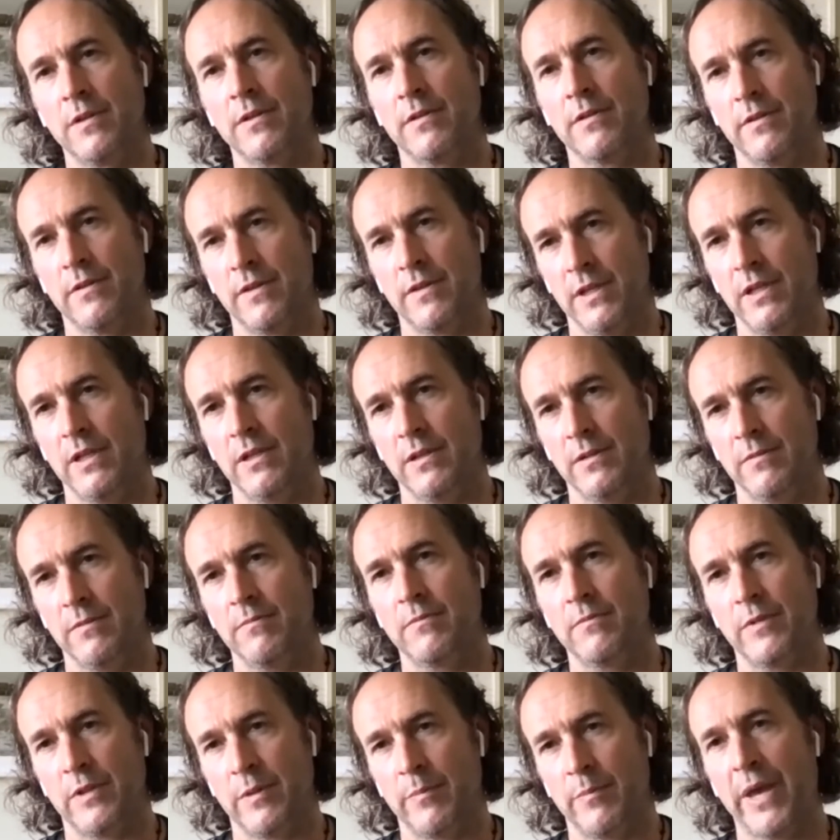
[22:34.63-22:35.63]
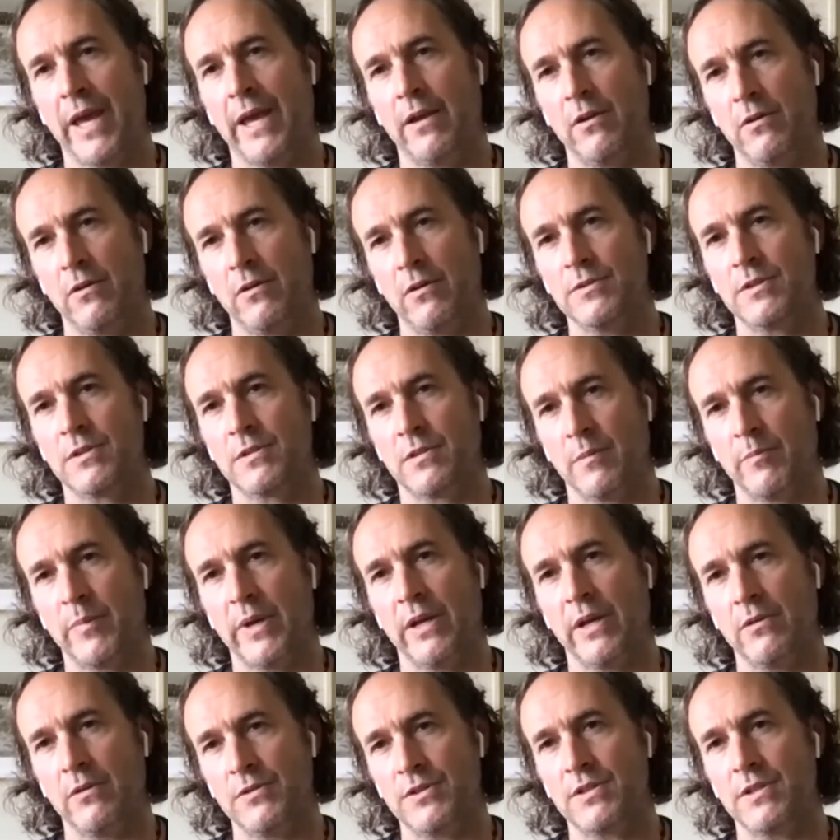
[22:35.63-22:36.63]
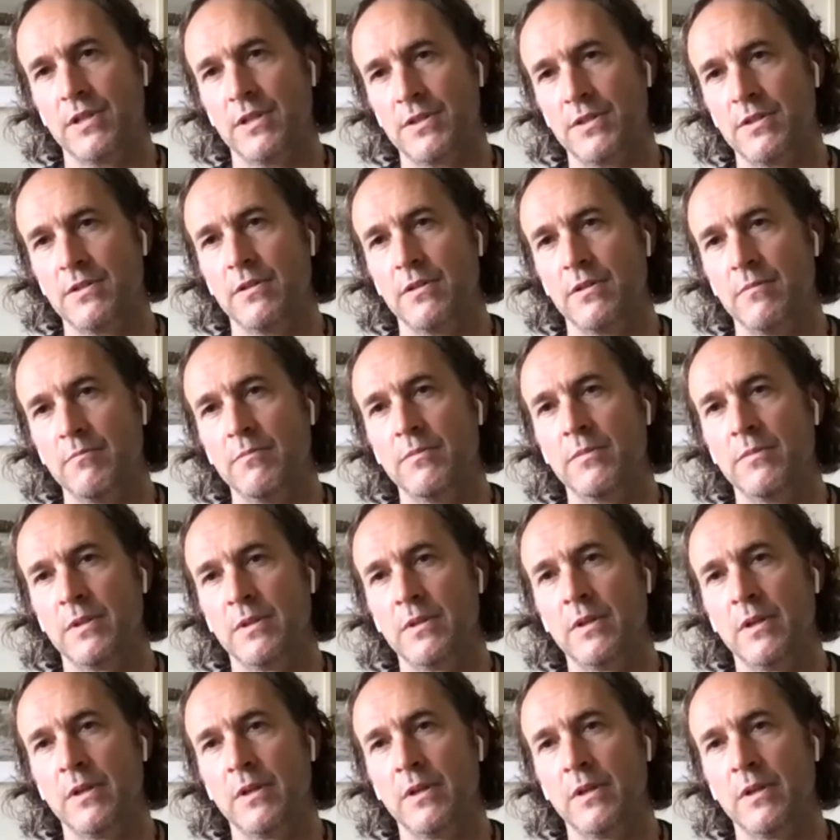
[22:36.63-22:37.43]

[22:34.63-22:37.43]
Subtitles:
the panel system,